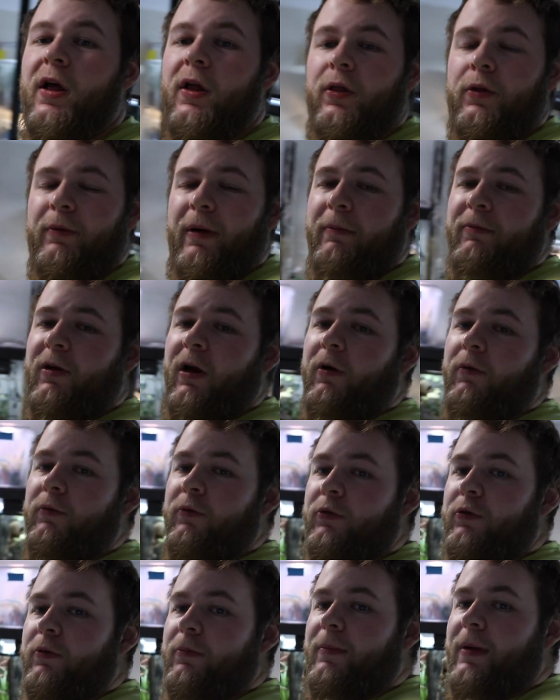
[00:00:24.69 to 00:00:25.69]
The reptile
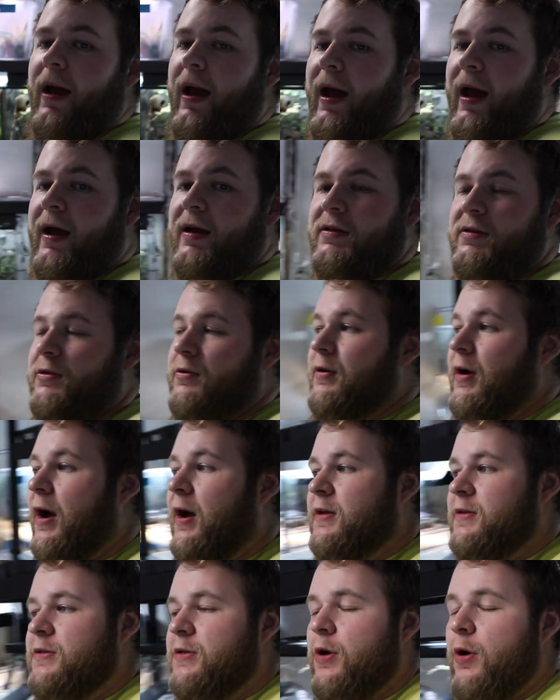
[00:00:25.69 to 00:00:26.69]
room, as you
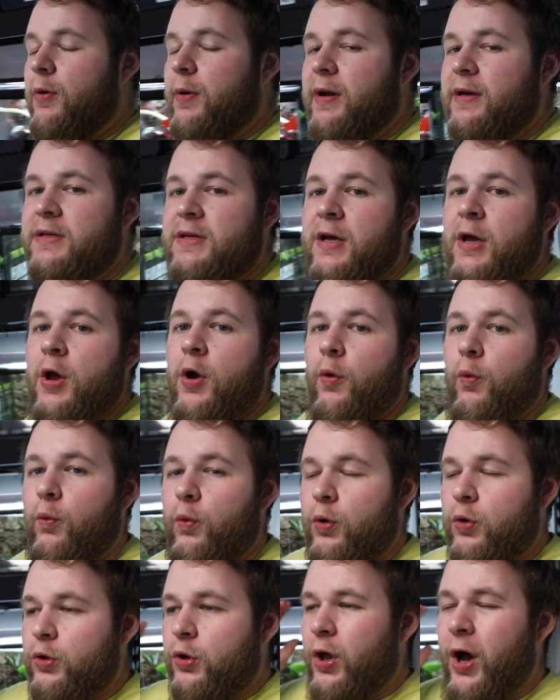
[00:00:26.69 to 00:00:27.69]
guys know it,
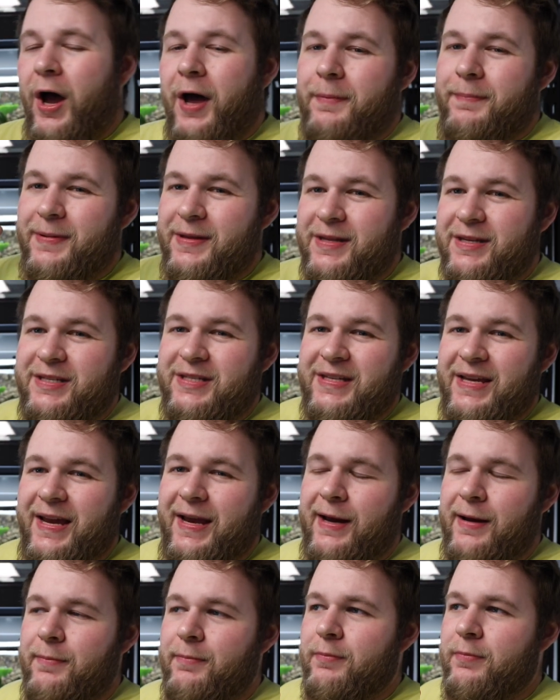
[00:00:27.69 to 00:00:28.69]
will not be the
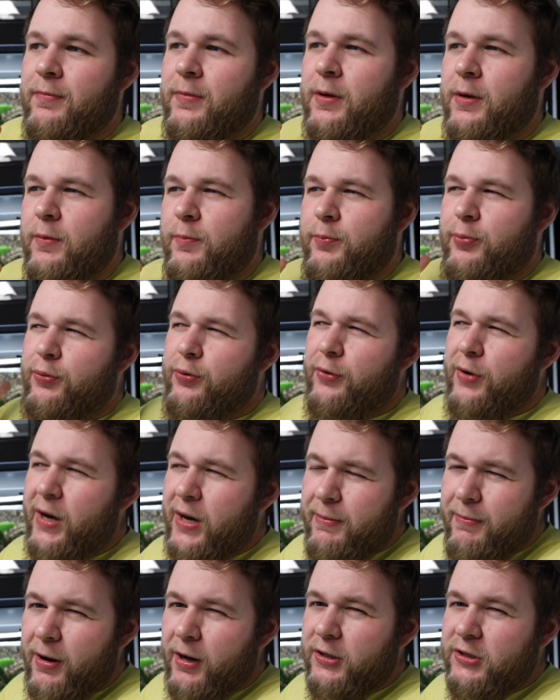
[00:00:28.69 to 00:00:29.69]
same
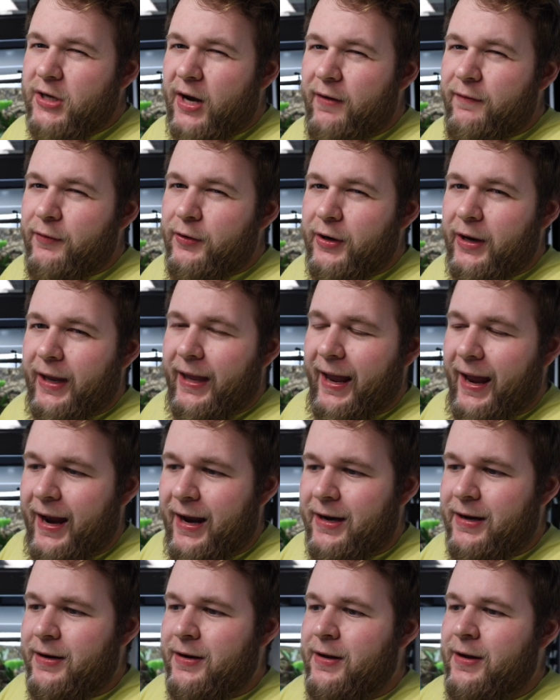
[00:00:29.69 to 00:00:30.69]
pretty much ever
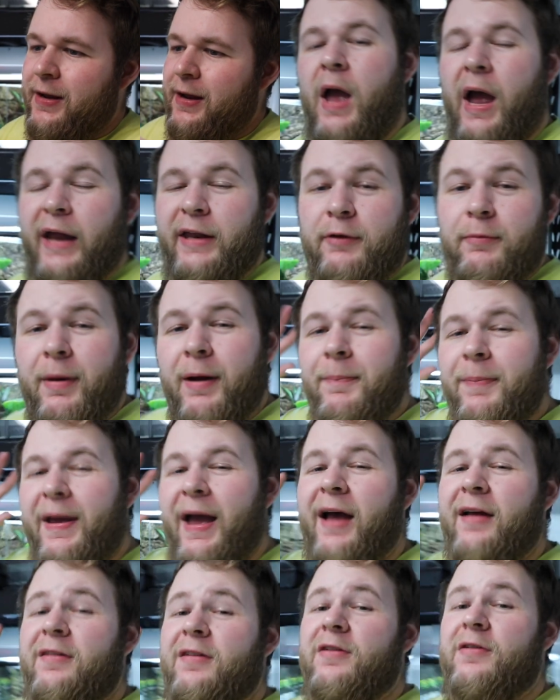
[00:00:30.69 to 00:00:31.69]
again. And you might be
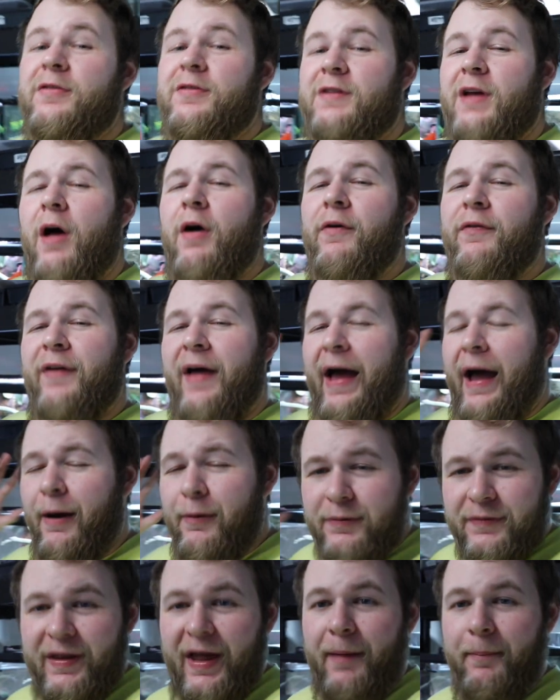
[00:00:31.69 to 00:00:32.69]
asking yourself,
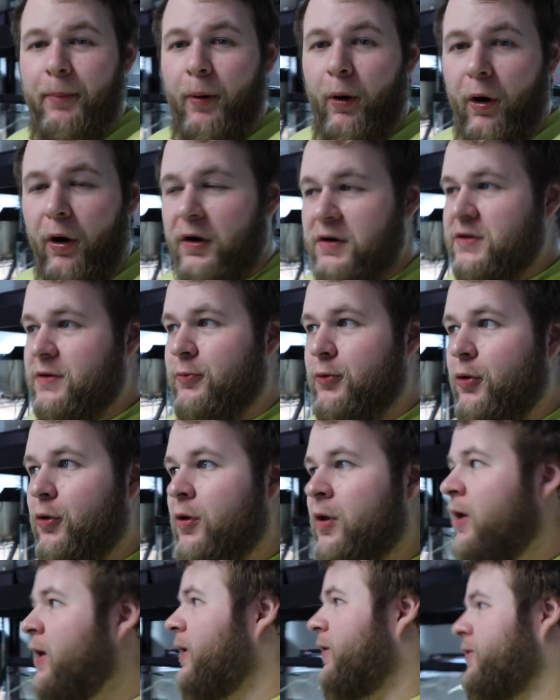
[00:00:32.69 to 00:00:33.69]
how is that possible?